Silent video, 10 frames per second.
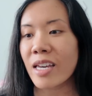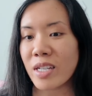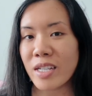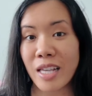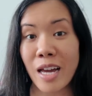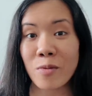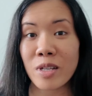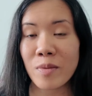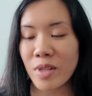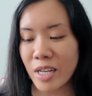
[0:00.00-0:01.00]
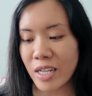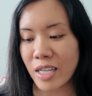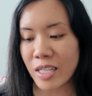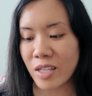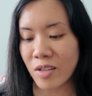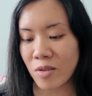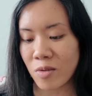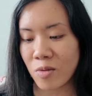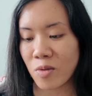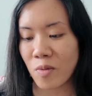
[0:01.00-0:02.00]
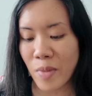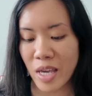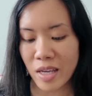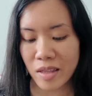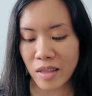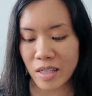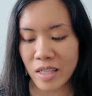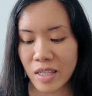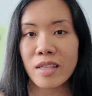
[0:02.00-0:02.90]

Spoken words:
because I was planning to make this